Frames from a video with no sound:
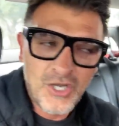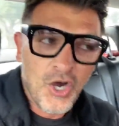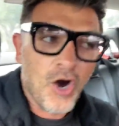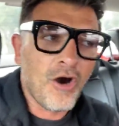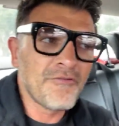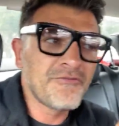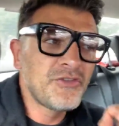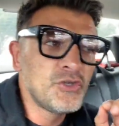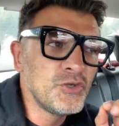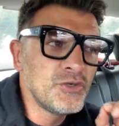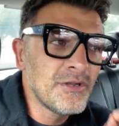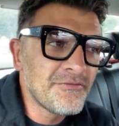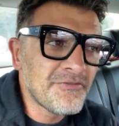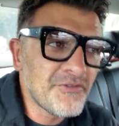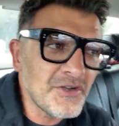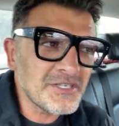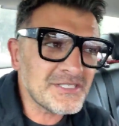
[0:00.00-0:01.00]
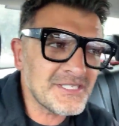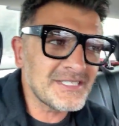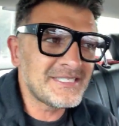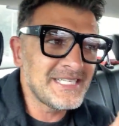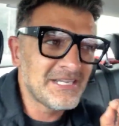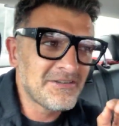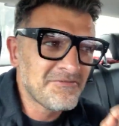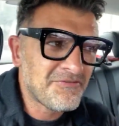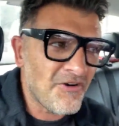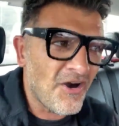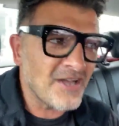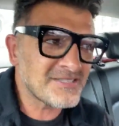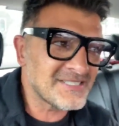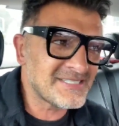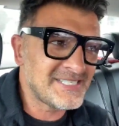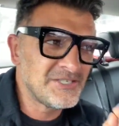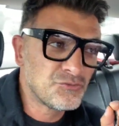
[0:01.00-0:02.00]
of university and
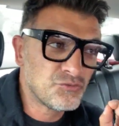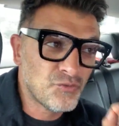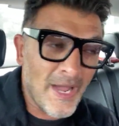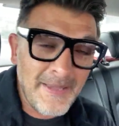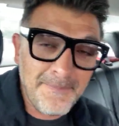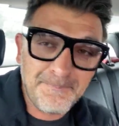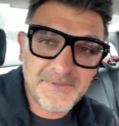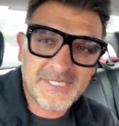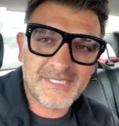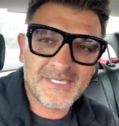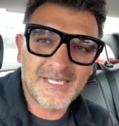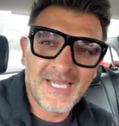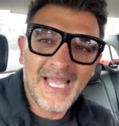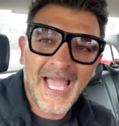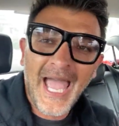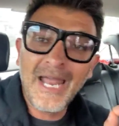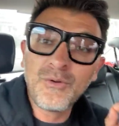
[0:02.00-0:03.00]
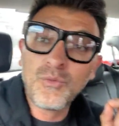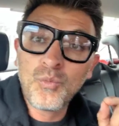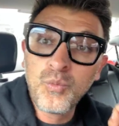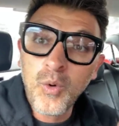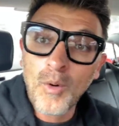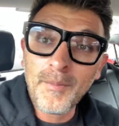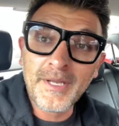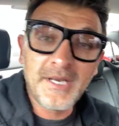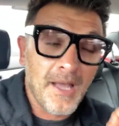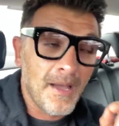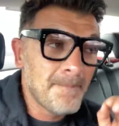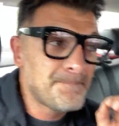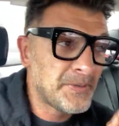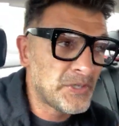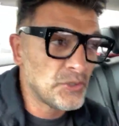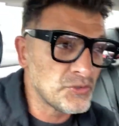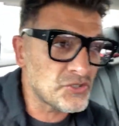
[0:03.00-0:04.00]
varsity rapes and woman
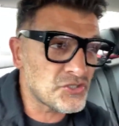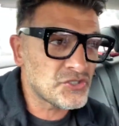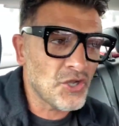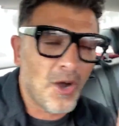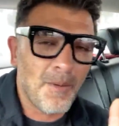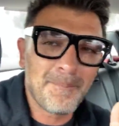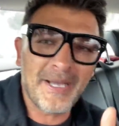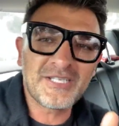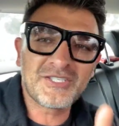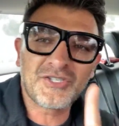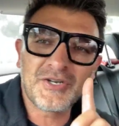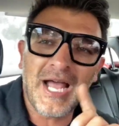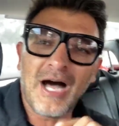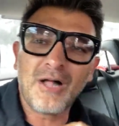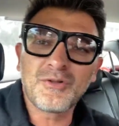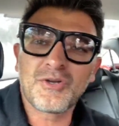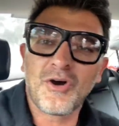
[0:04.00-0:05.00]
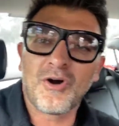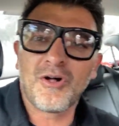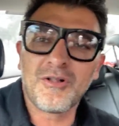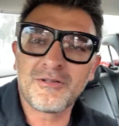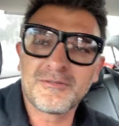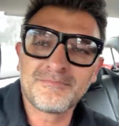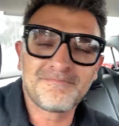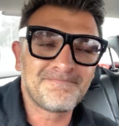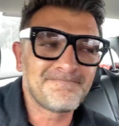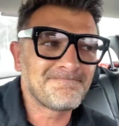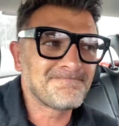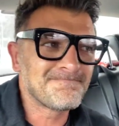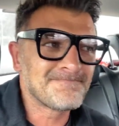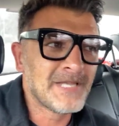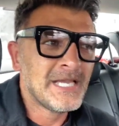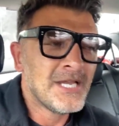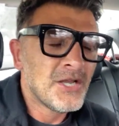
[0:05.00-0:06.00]
abuse are based on alcohol.
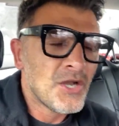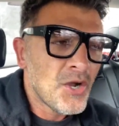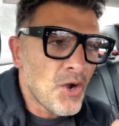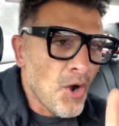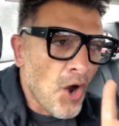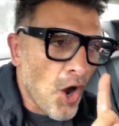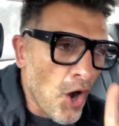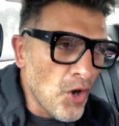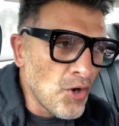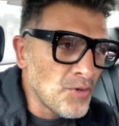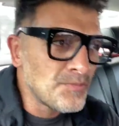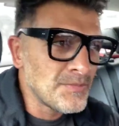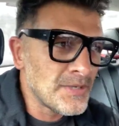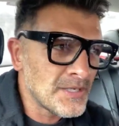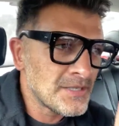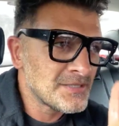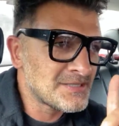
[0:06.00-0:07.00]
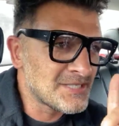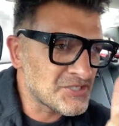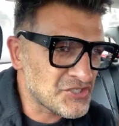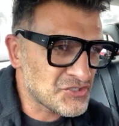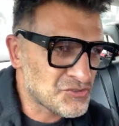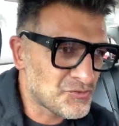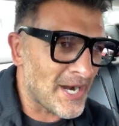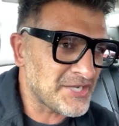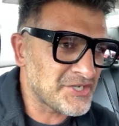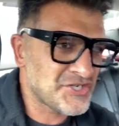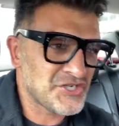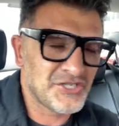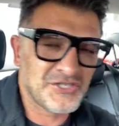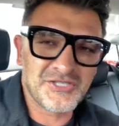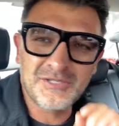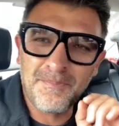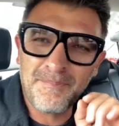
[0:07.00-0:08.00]
Home
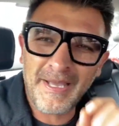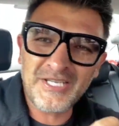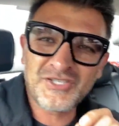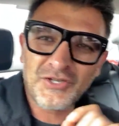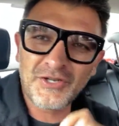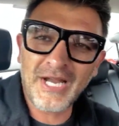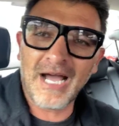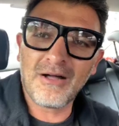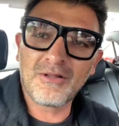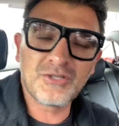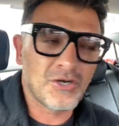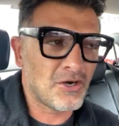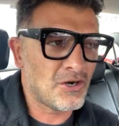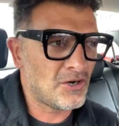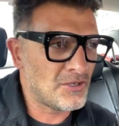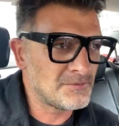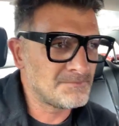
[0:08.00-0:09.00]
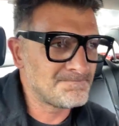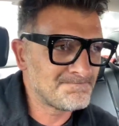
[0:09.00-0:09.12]
destructions based on alcohol.